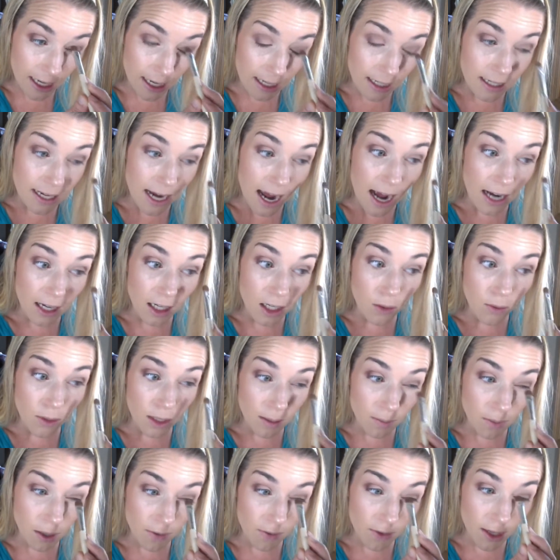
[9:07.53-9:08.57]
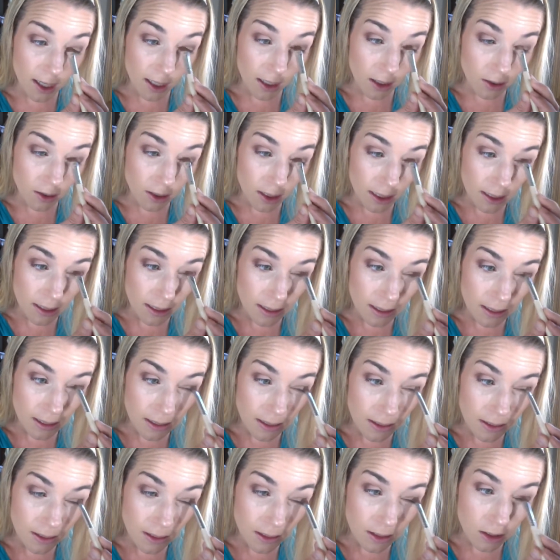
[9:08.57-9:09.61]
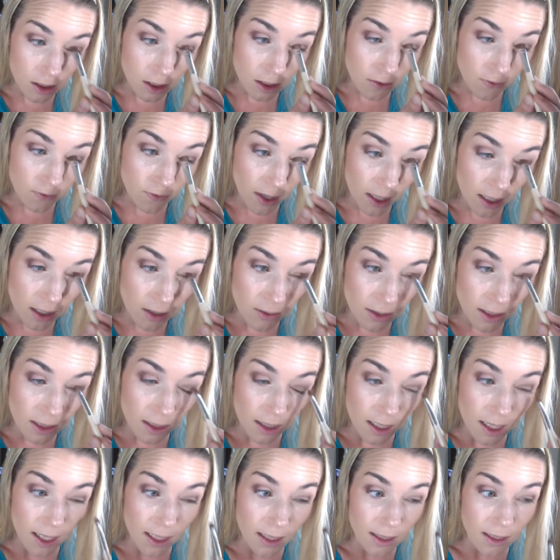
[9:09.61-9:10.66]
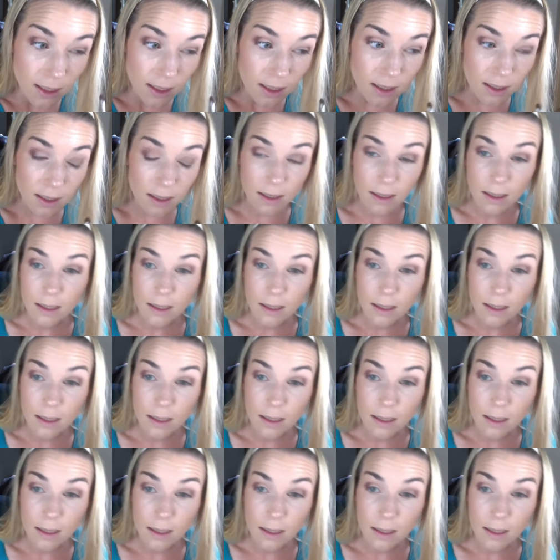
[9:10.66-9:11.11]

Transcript: and not going above that crease. So you're just following your eyelid. I